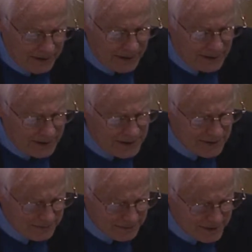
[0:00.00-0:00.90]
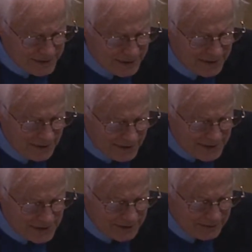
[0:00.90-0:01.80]
These implicit
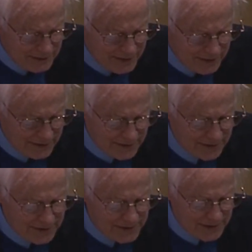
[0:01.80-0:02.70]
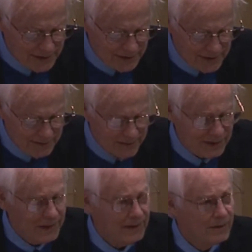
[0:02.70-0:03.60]
uncivil contracts can
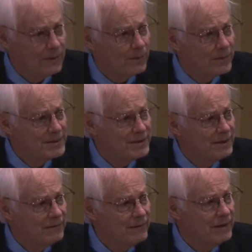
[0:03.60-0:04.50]
be coercive